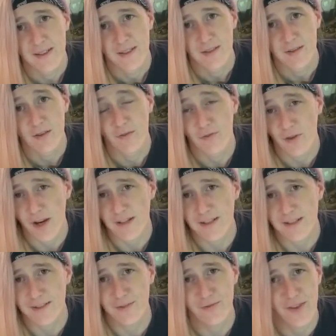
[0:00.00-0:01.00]
So Fred
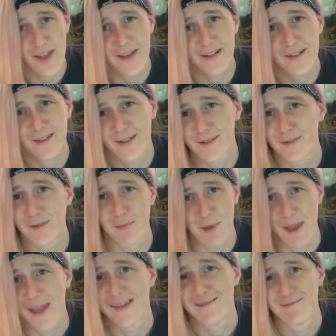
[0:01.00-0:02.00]
gets fed and goes to
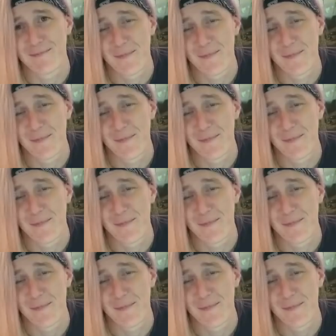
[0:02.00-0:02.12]
bed.